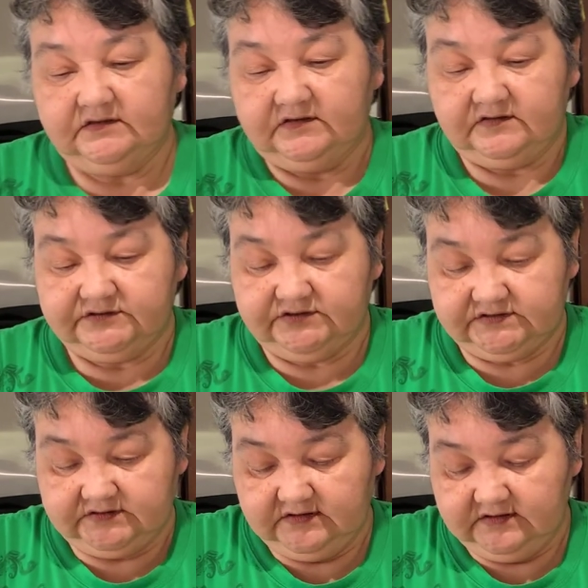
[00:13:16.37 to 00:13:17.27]
It'll
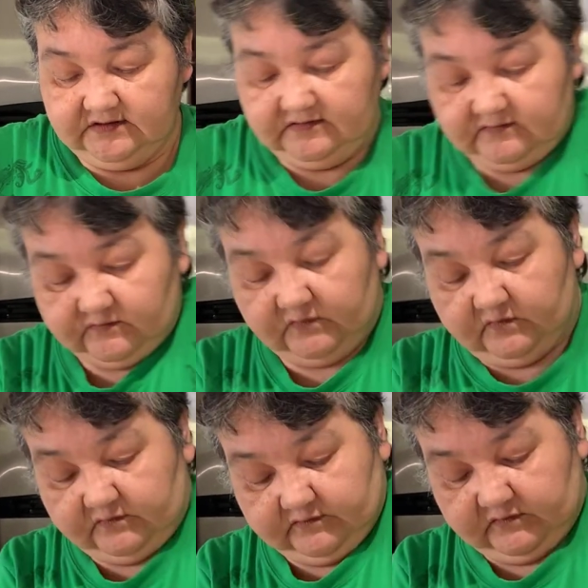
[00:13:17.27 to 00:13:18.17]
just
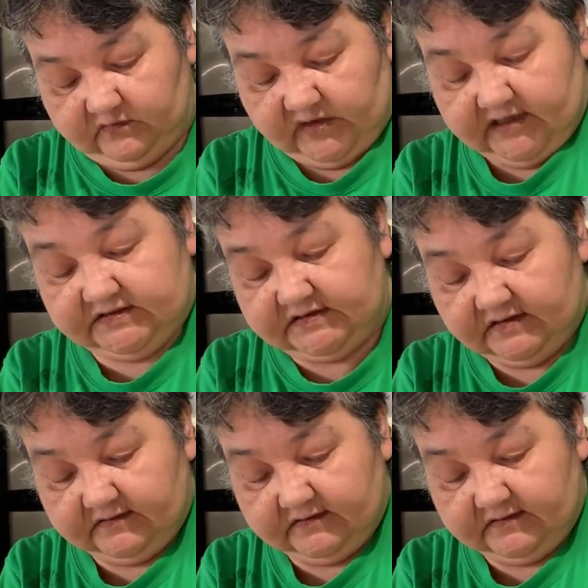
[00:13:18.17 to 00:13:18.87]
rise.